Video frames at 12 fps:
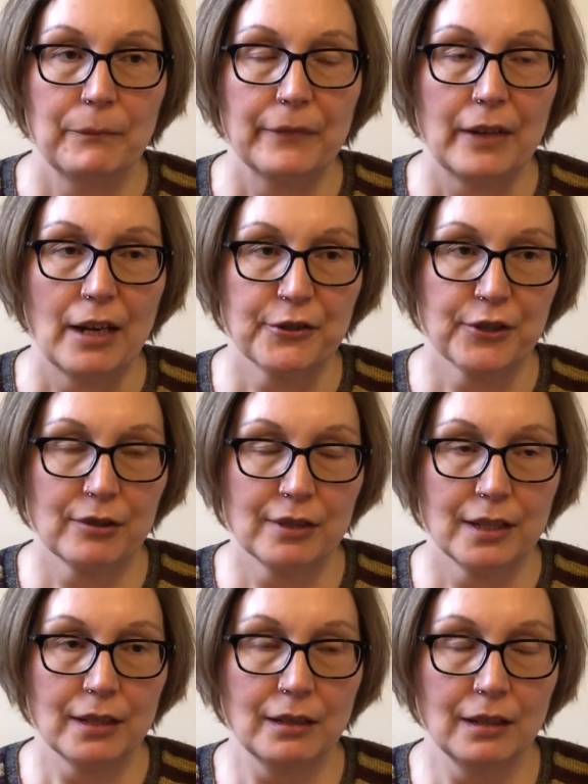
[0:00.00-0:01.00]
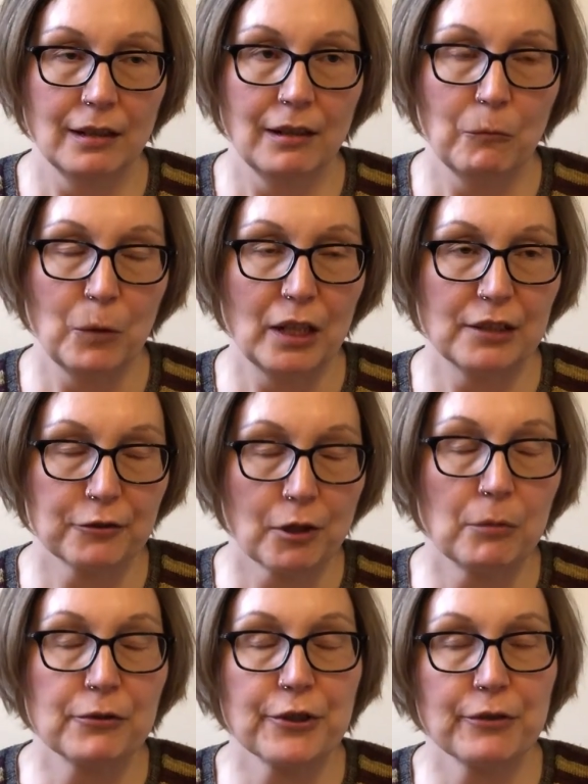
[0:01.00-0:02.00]
actually, while
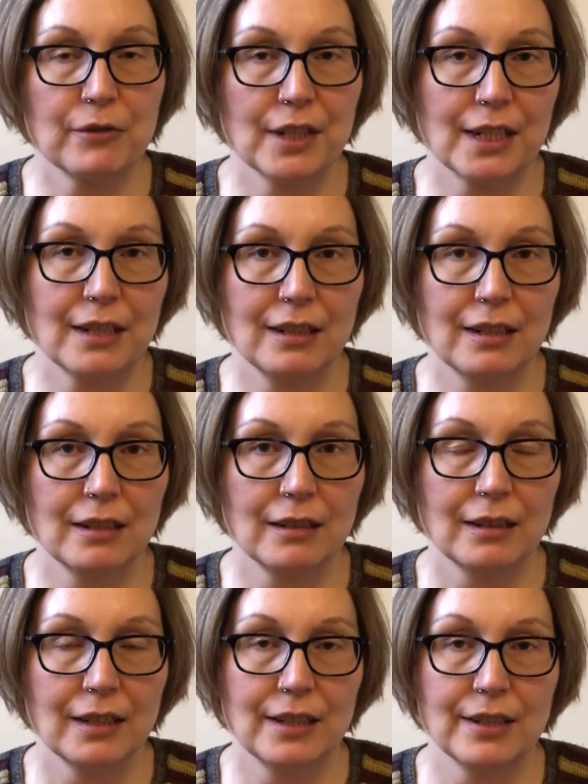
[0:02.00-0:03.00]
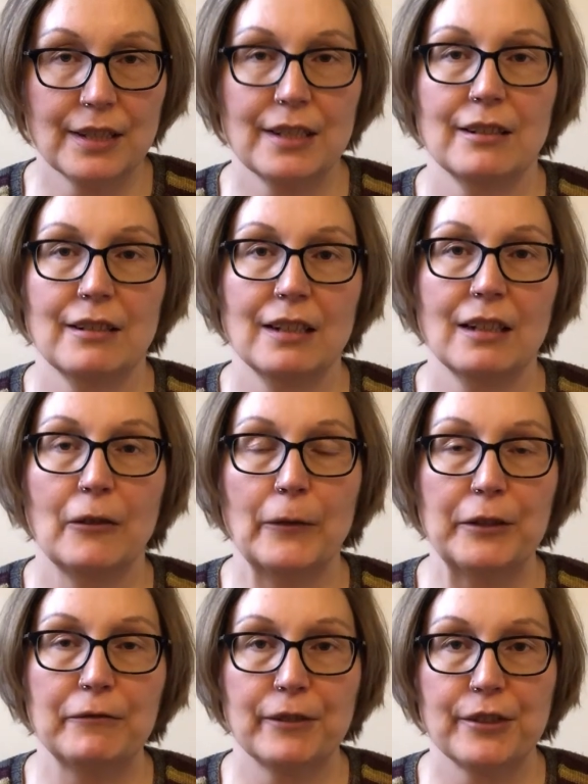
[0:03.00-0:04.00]
troubleshooting is
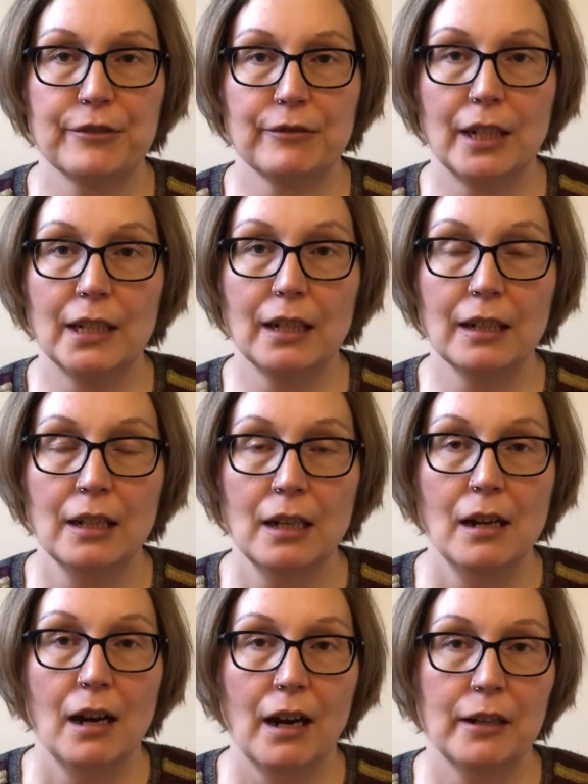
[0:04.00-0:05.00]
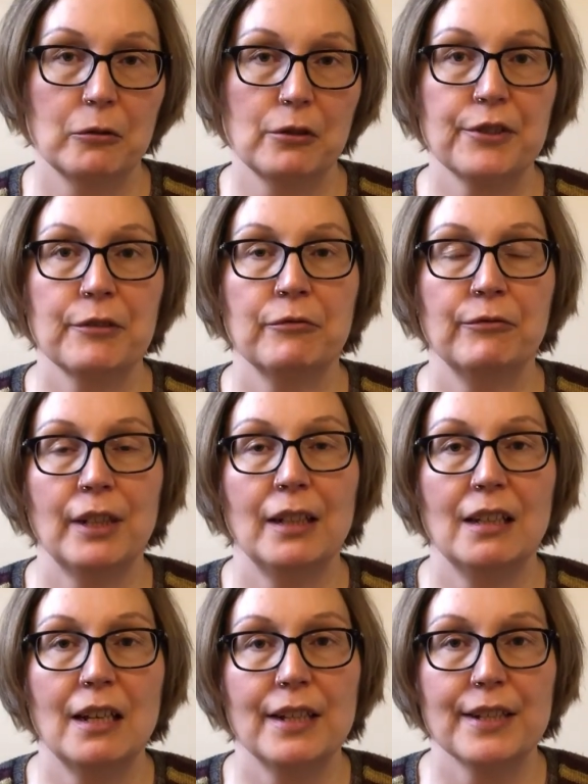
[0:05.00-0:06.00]
quite frustrating, I also
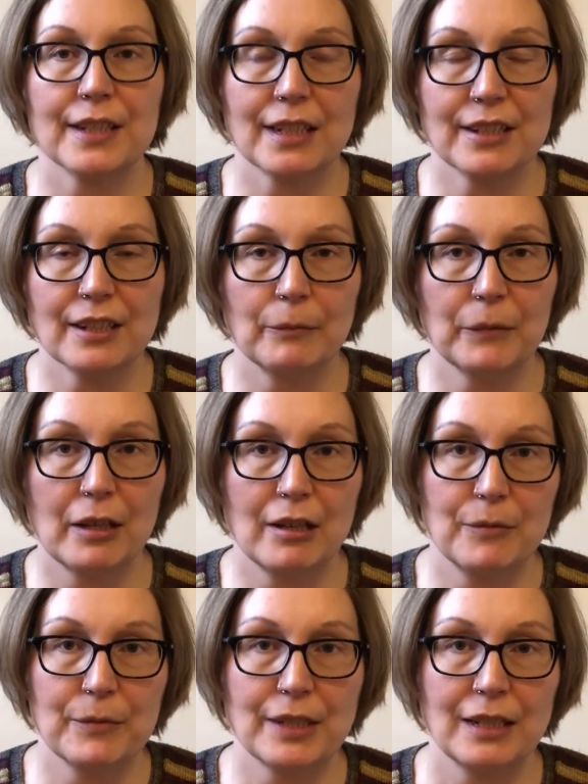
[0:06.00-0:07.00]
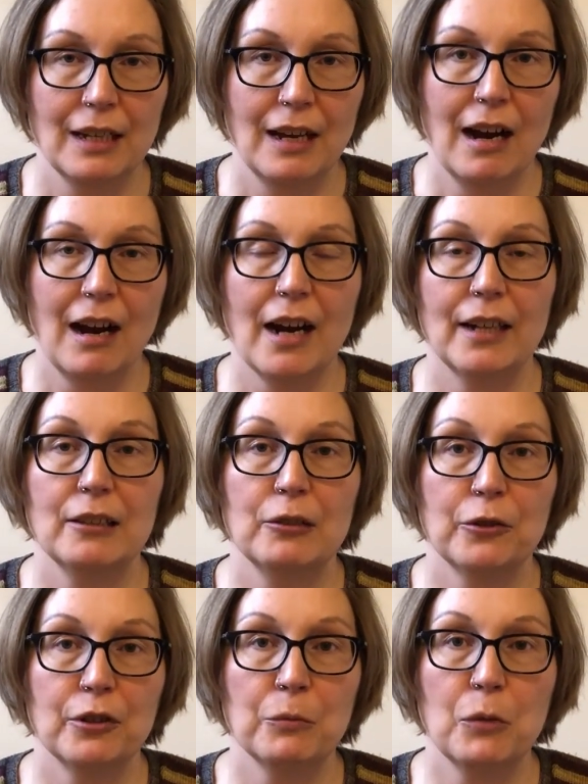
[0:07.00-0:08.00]
realize that sometimes I
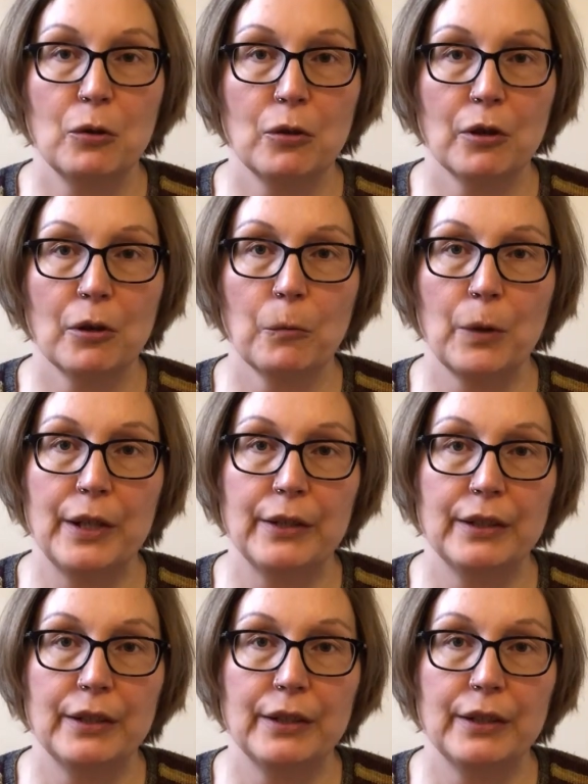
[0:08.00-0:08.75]
learn more when